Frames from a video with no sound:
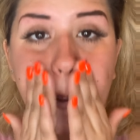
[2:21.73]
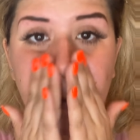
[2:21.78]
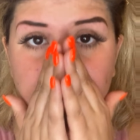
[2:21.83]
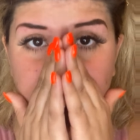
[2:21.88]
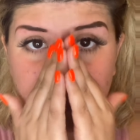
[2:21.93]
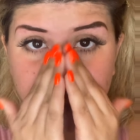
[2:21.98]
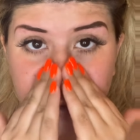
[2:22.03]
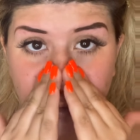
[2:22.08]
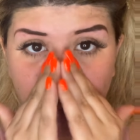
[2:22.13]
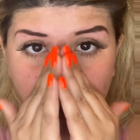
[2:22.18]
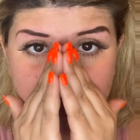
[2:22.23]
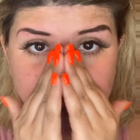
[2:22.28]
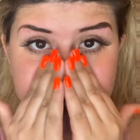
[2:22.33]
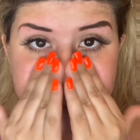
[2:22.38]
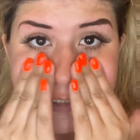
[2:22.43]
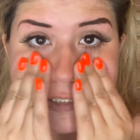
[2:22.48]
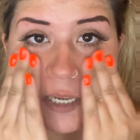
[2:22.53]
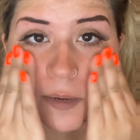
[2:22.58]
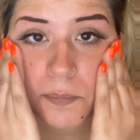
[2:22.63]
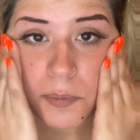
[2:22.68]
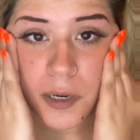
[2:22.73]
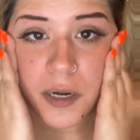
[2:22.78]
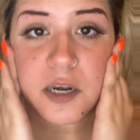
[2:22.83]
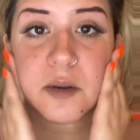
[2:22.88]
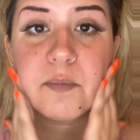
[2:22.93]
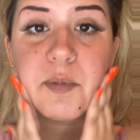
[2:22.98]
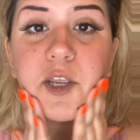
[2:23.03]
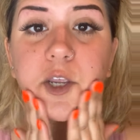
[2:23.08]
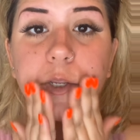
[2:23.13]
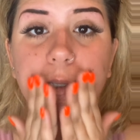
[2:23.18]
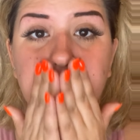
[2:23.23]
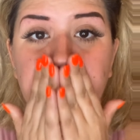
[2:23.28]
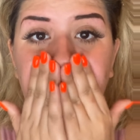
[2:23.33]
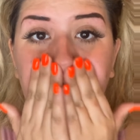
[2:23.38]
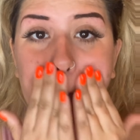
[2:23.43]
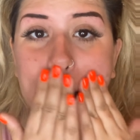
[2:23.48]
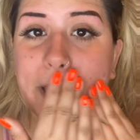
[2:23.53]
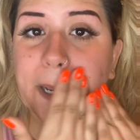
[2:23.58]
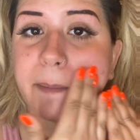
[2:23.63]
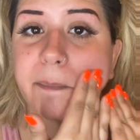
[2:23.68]
So since I'm going to be
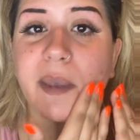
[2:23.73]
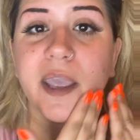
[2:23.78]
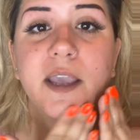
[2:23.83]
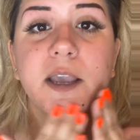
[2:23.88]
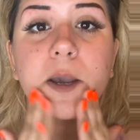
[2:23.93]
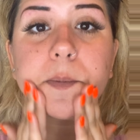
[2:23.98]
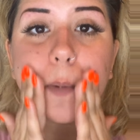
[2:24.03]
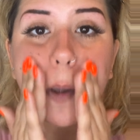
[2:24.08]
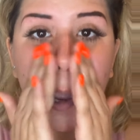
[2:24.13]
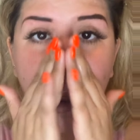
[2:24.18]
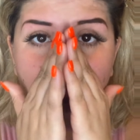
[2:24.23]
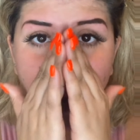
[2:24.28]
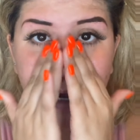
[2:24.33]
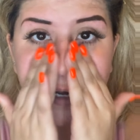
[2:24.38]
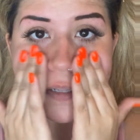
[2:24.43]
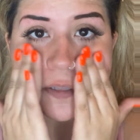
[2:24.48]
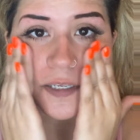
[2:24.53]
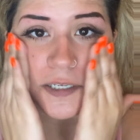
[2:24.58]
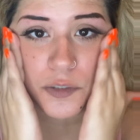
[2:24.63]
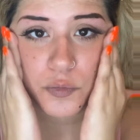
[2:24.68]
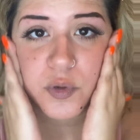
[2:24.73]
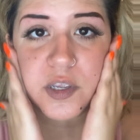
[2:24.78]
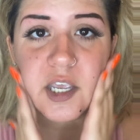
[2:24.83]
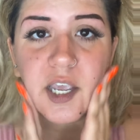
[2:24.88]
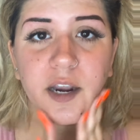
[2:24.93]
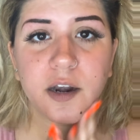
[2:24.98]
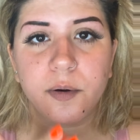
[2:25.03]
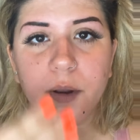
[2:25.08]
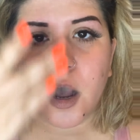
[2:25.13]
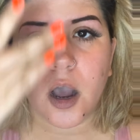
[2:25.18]
doing makeup on this weekend